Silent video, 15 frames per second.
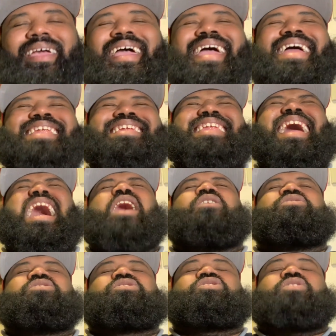And now
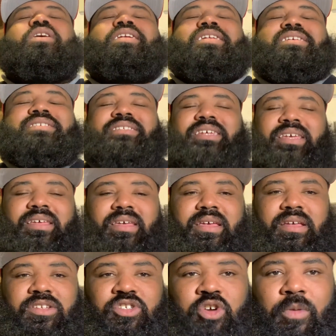you're starting to see
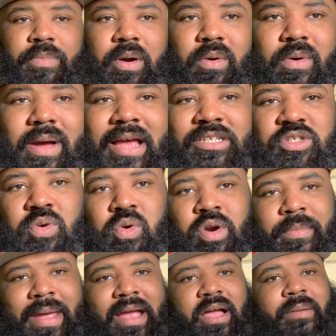Joe Burrow as a
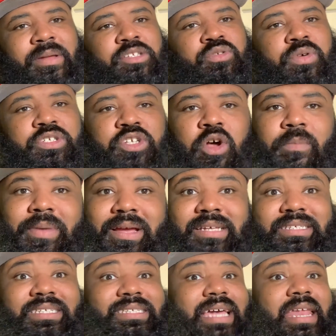quarterback come into his own
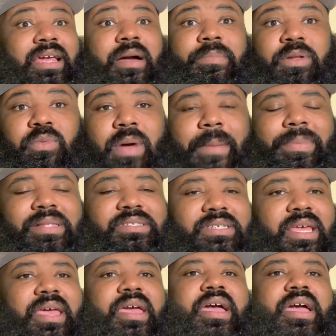because he's got a couple of weapons,